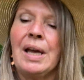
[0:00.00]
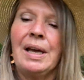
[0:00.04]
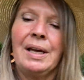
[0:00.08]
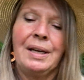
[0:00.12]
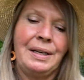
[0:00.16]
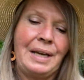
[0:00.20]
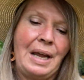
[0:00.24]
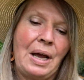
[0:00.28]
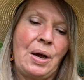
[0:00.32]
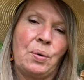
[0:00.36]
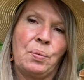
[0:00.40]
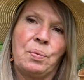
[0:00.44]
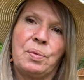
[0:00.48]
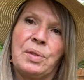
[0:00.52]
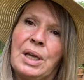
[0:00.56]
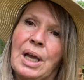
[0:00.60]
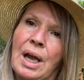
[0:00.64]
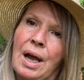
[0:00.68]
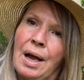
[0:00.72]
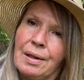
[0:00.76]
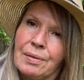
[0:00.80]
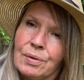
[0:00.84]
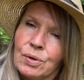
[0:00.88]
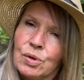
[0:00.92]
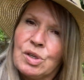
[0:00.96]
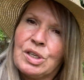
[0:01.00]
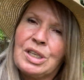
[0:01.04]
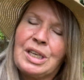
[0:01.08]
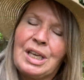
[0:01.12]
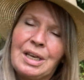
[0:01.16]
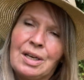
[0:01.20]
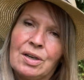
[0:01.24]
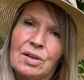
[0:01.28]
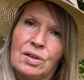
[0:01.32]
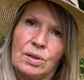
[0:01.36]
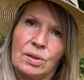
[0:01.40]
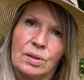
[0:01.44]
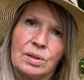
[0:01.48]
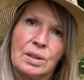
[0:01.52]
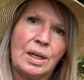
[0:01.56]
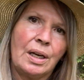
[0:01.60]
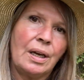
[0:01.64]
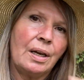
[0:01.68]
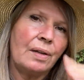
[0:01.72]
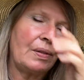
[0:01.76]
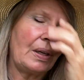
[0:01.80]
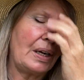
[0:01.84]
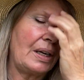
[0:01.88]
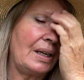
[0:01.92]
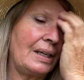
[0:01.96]
Now, the other yield
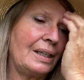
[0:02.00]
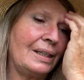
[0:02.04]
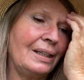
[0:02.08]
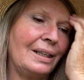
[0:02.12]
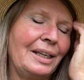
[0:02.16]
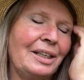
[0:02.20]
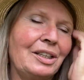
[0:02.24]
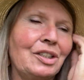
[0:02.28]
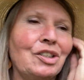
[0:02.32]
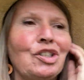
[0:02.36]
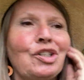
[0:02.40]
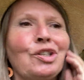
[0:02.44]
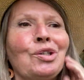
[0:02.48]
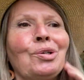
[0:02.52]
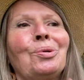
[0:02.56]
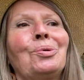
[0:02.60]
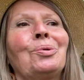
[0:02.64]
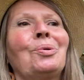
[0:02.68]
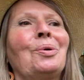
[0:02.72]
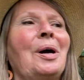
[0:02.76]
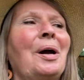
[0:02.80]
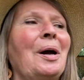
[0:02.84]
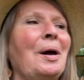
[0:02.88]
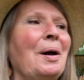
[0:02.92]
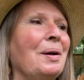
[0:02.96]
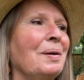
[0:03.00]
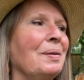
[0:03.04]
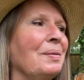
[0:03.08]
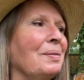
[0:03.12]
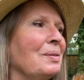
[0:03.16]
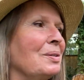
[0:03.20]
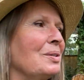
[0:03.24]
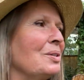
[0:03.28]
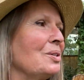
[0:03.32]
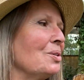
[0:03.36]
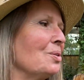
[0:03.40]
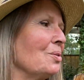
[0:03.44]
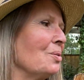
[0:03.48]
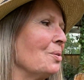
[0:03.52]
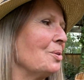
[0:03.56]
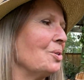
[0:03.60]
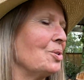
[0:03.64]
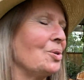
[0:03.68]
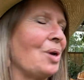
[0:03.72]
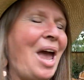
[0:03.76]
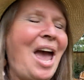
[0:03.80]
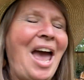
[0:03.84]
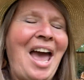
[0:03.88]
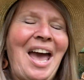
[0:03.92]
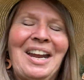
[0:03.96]
that I'd like to
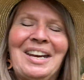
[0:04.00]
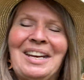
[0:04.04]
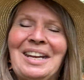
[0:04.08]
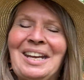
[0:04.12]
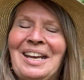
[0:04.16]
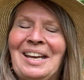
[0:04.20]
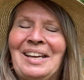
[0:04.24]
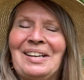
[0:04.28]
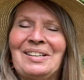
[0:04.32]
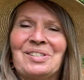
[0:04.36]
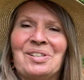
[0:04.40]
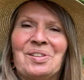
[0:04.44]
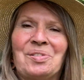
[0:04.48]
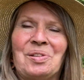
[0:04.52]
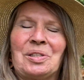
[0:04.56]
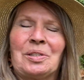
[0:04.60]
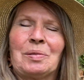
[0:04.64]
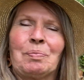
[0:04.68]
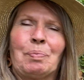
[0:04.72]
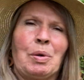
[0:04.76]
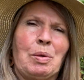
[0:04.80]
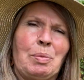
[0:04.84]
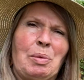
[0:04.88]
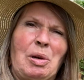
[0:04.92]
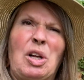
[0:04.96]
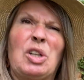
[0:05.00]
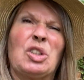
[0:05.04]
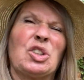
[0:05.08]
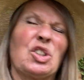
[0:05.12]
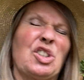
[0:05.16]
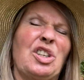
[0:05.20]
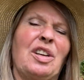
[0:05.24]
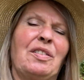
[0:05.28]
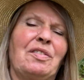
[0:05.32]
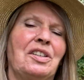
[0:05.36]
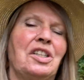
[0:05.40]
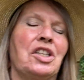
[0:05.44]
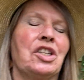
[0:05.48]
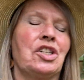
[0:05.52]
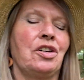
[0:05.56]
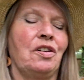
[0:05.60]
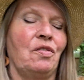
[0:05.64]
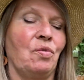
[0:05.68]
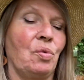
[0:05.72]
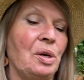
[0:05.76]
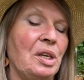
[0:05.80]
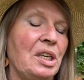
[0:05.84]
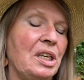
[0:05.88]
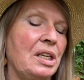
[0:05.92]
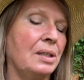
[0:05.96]
add in to this permaculture definition of
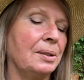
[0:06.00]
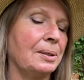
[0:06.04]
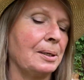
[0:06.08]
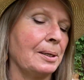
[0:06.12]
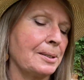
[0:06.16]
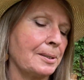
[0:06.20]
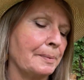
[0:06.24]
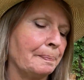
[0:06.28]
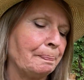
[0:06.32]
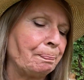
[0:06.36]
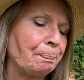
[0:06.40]
what yield is